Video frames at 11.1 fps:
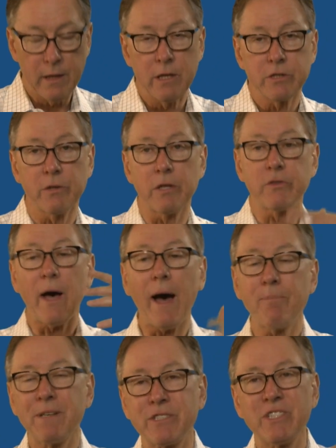So the
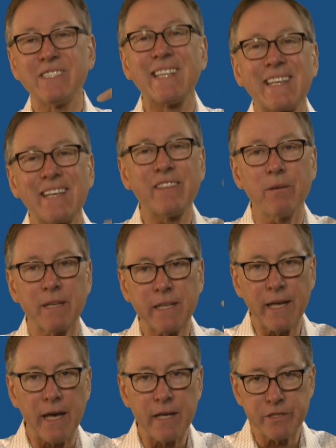top is just to get them
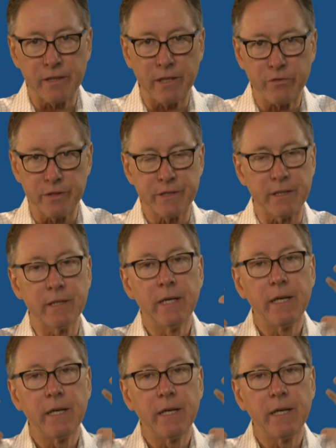engaged and interested.